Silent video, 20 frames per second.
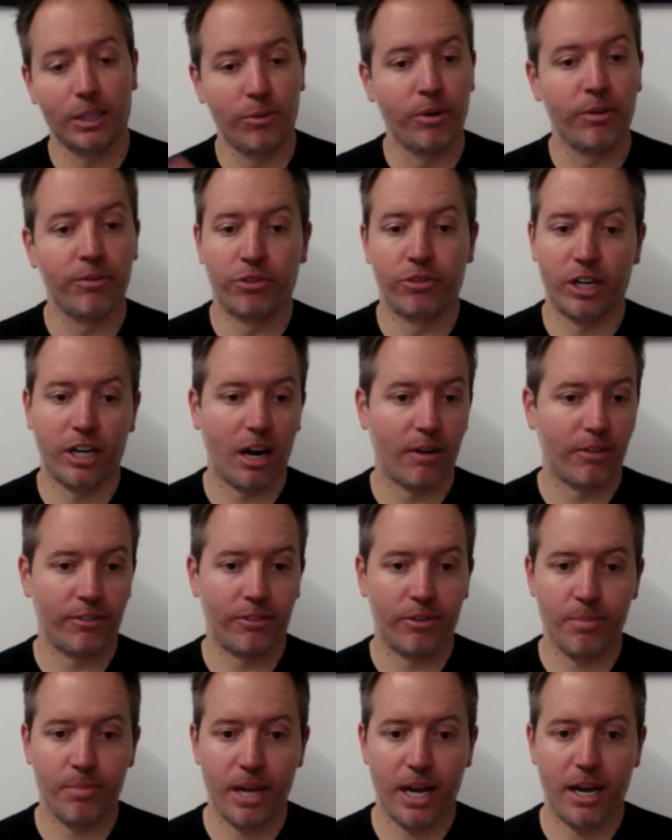we've recovered
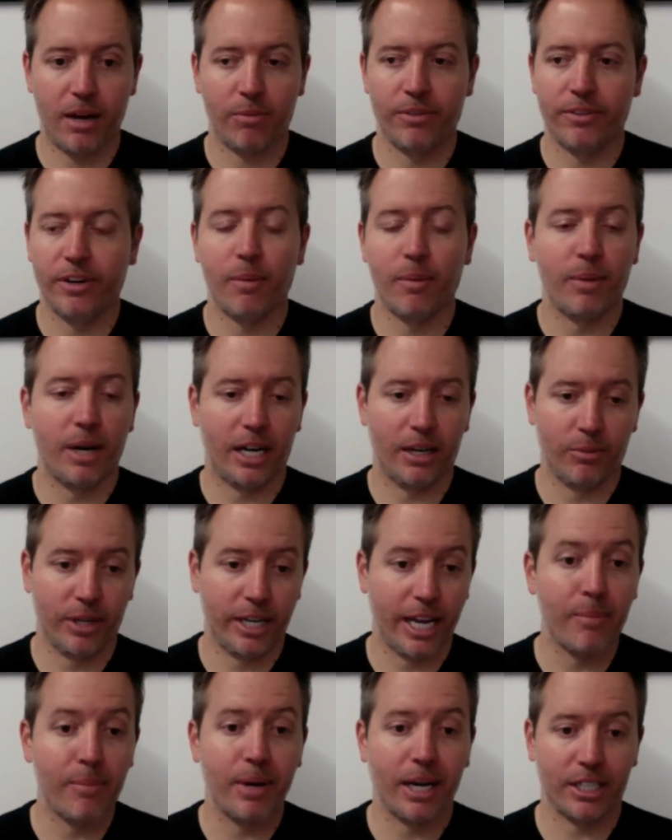from that. We
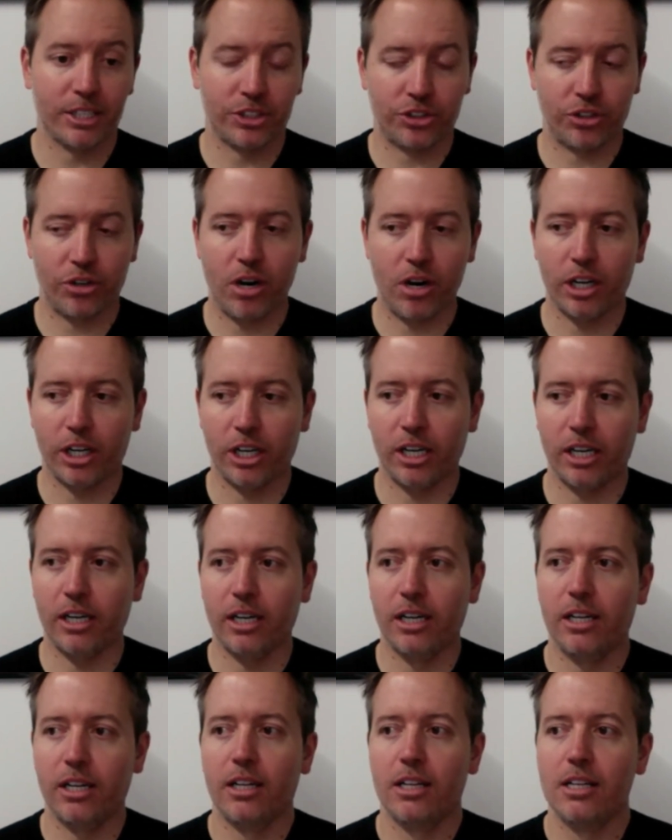came back stronger.
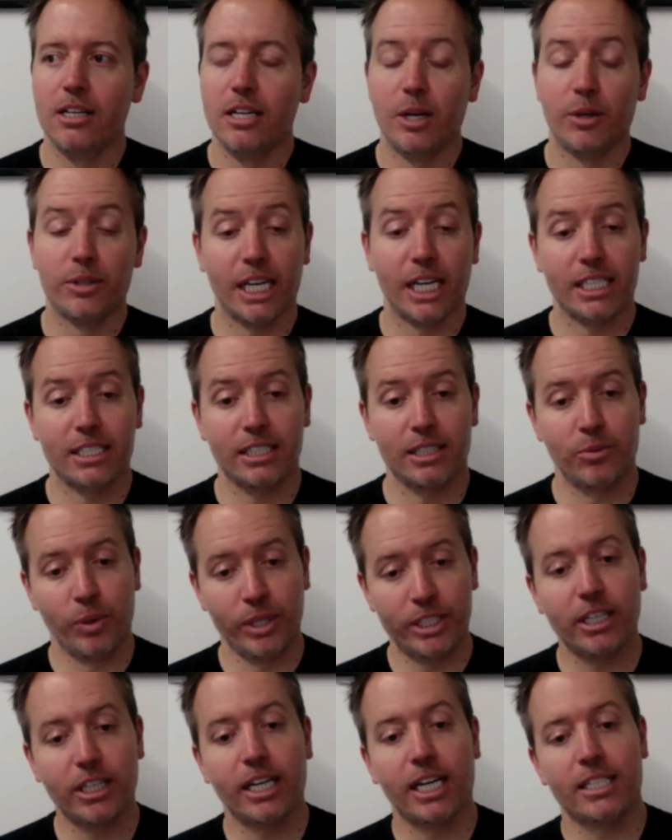It was actually we
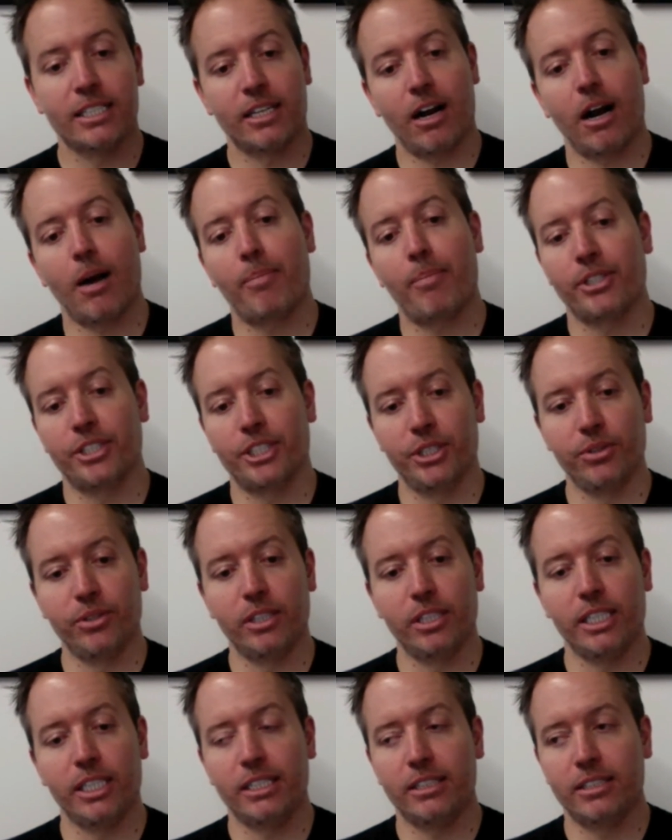took it as an
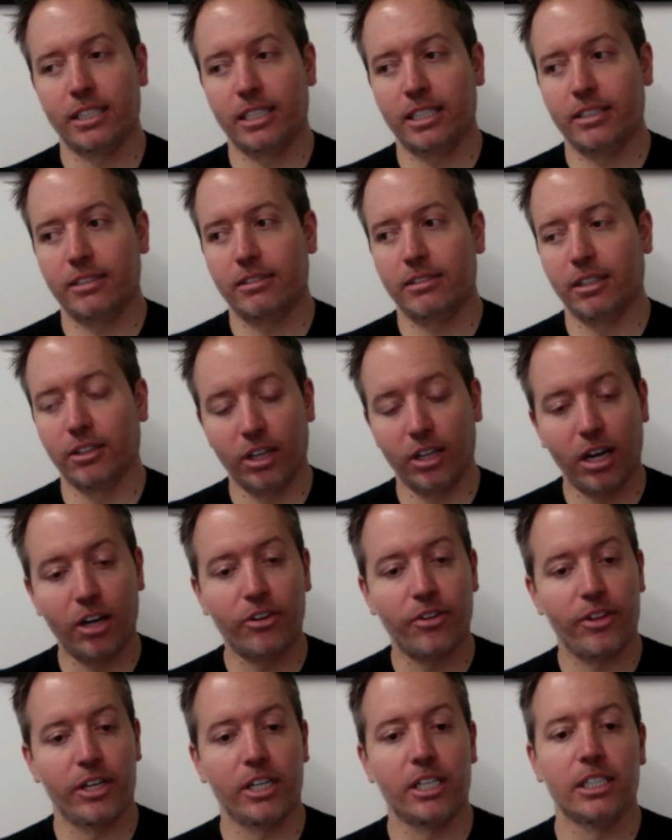opportunity to look
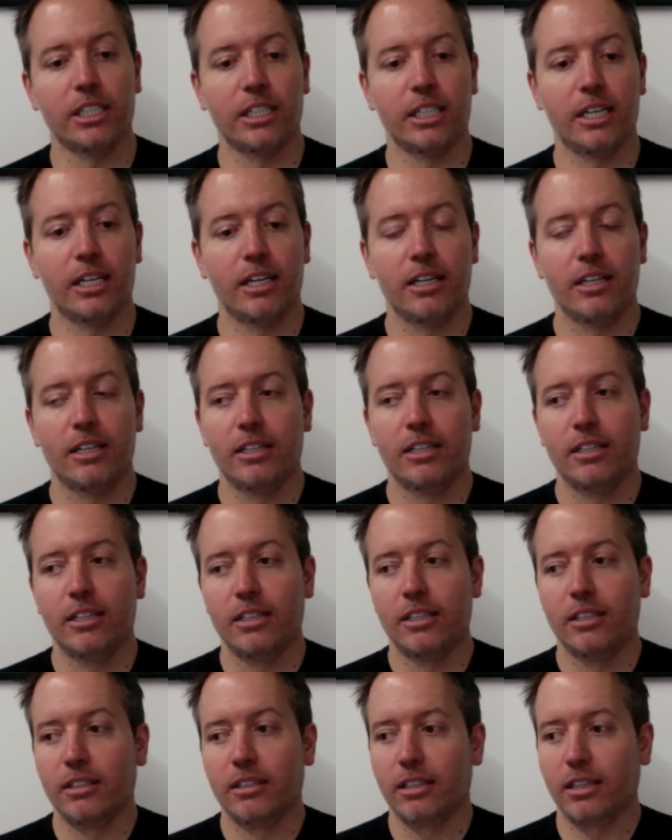under the hood,
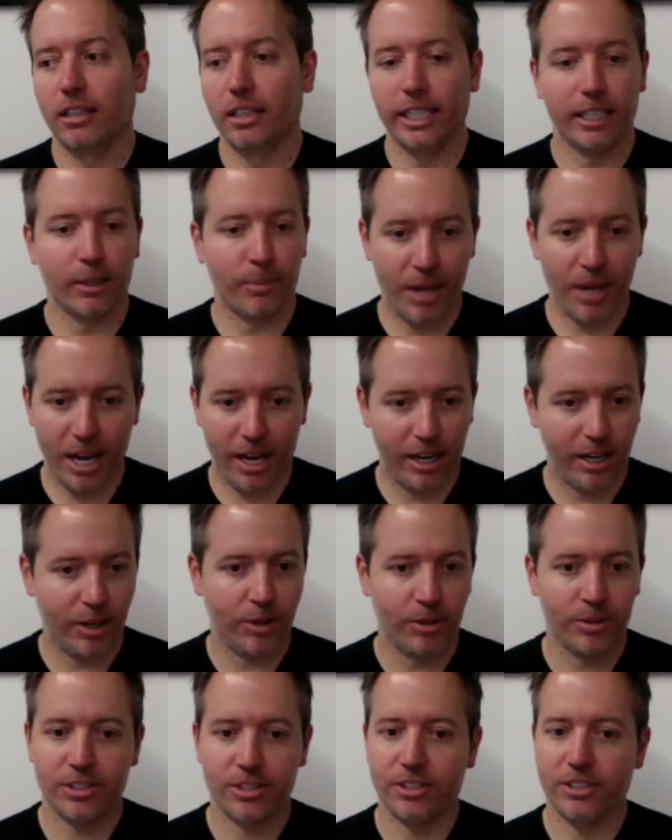clean up the
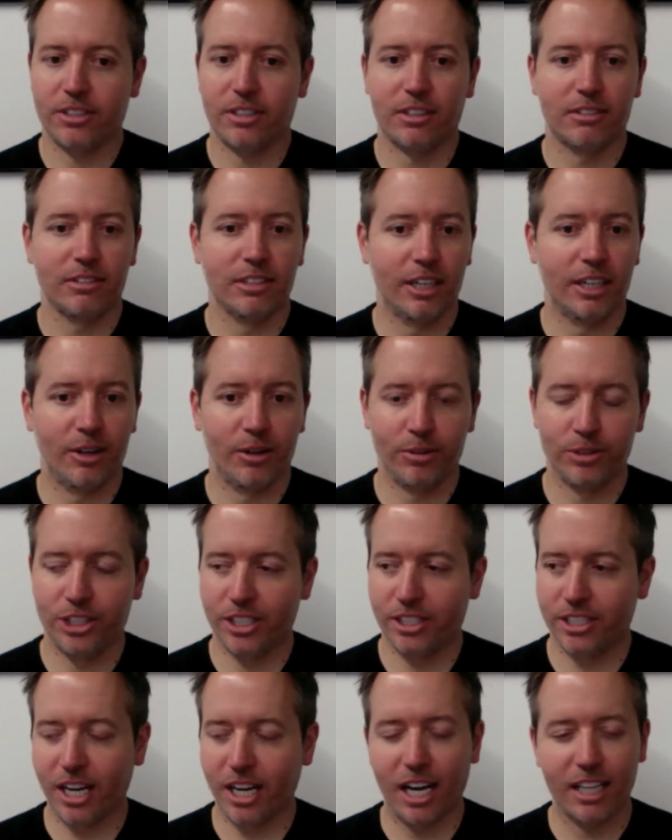house,
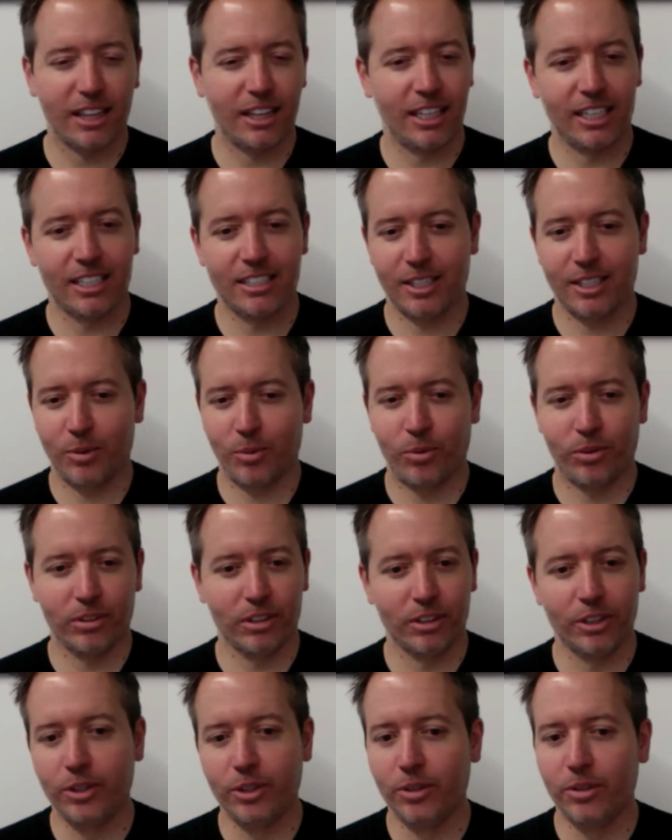just cut things that were
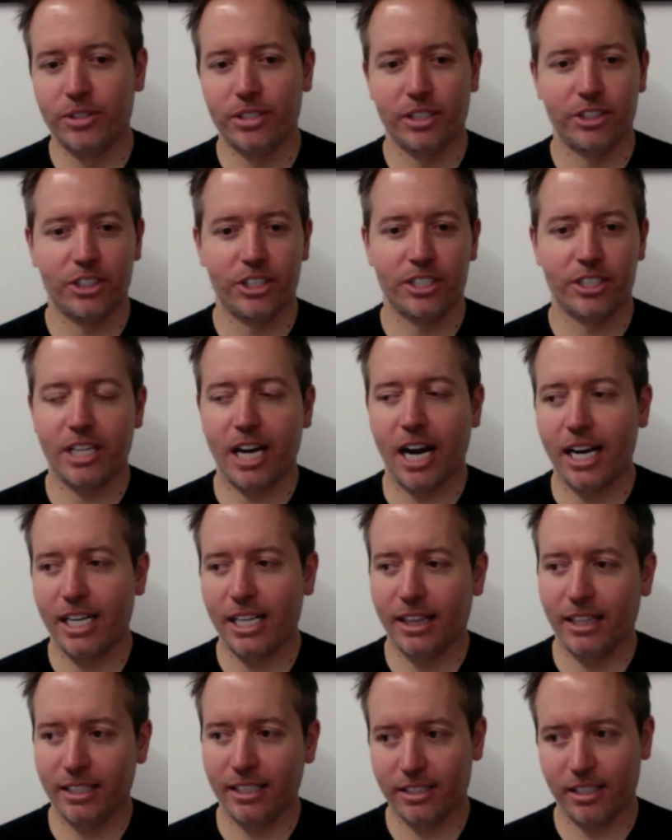loose and just tidy
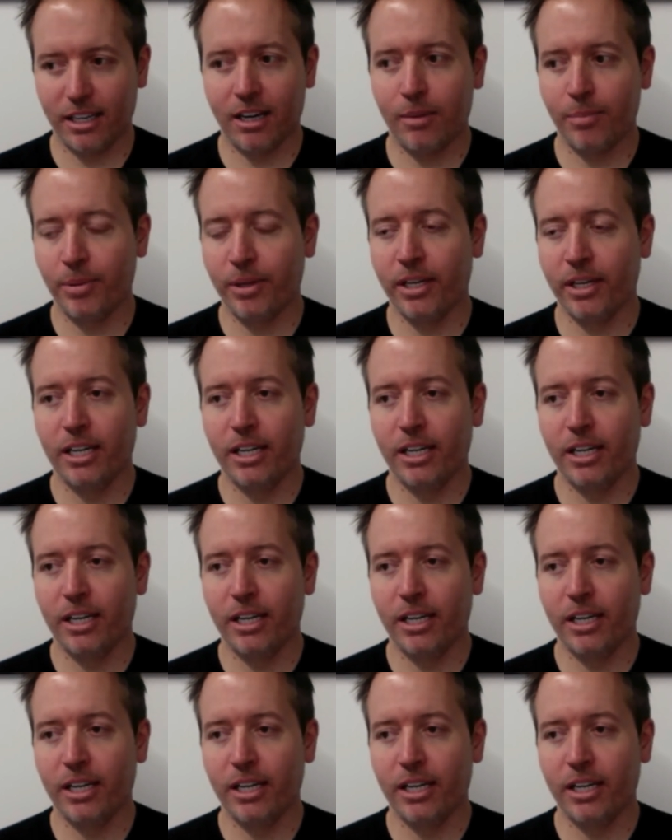things up